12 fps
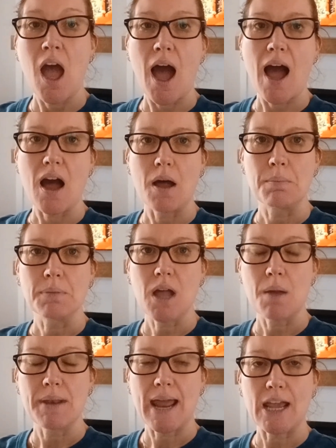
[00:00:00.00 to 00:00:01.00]

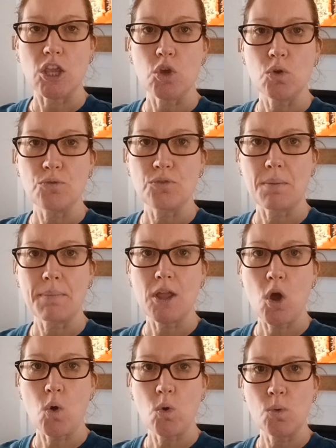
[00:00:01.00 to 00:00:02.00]
Coming at you from my
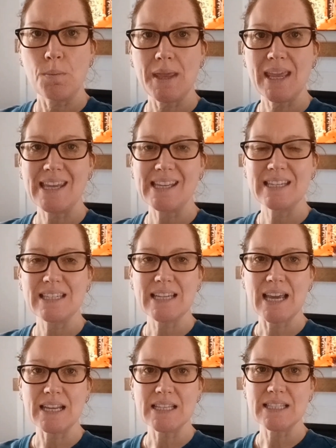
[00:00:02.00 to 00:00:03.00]
home in
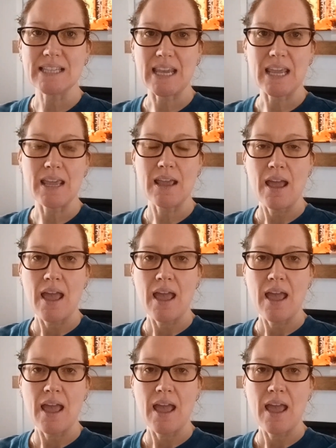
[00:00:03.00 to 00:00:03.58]
Tennessee,